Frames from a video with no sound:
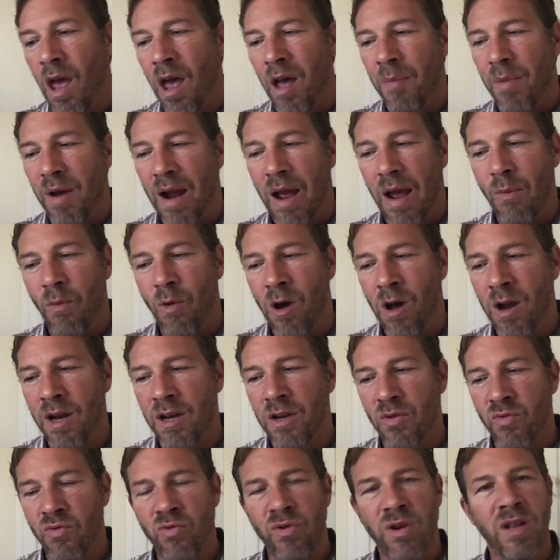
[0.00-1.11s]
But I wanted to
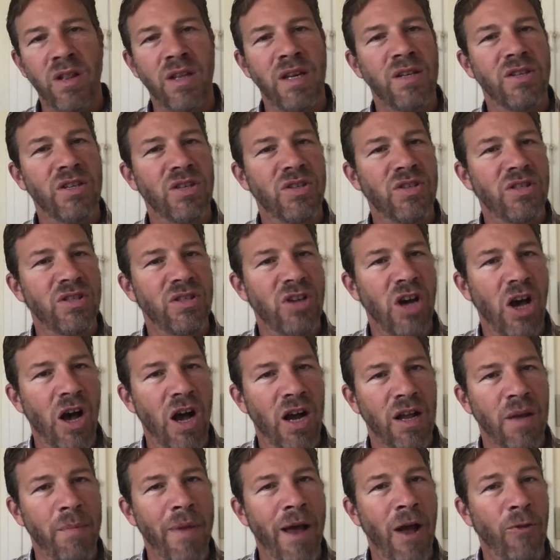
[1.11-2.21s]
really just talk
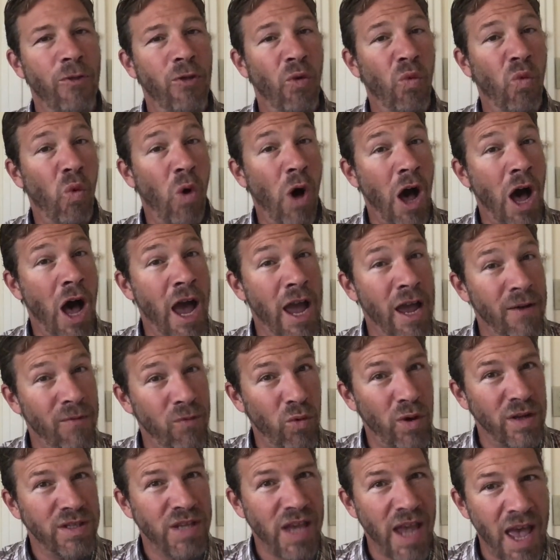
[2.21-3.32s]
about the why of
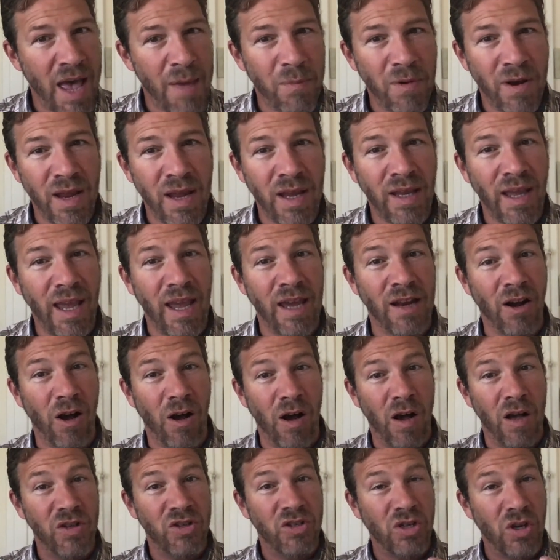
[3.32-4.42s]
what's happening and
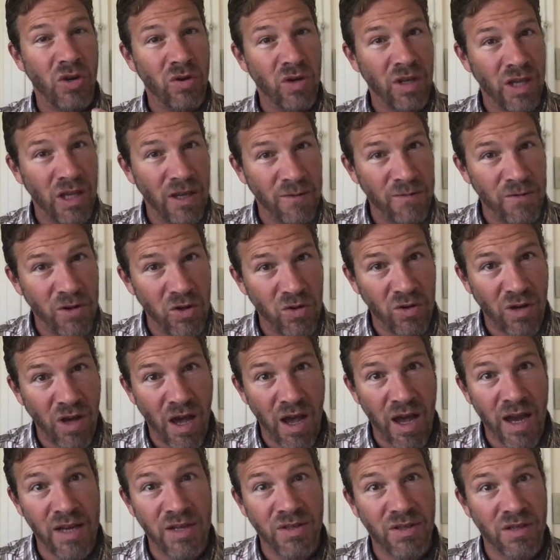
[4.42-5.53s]
also give you
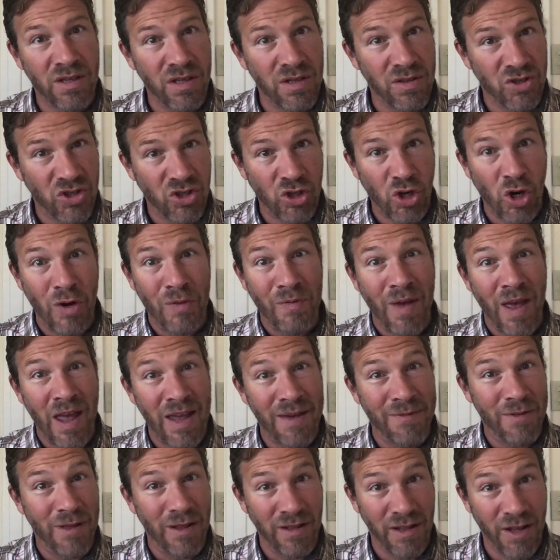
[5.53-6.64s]
guys a survey
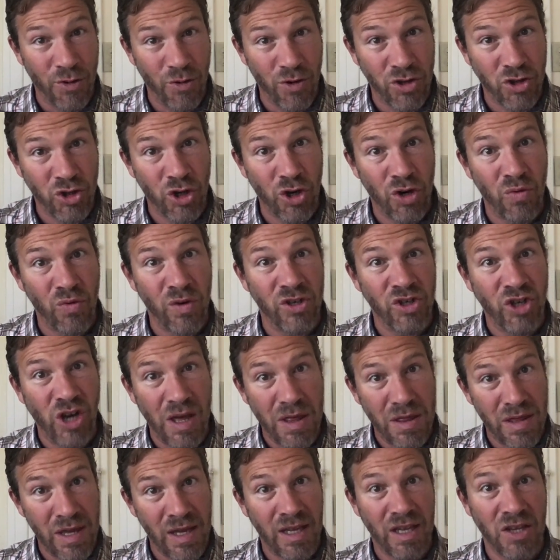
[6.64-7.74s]
of the literature, which I
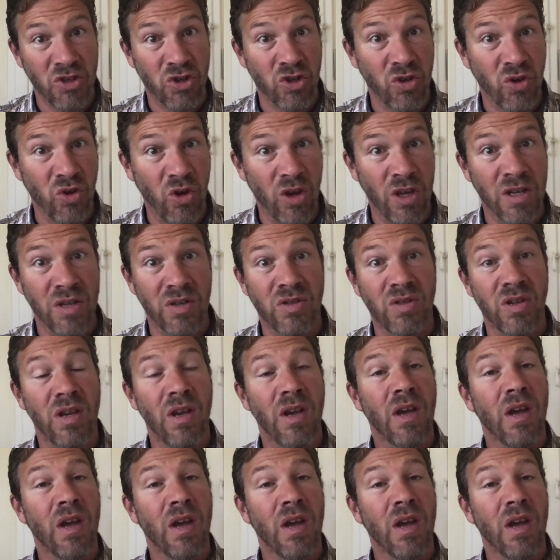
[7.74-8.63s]
think is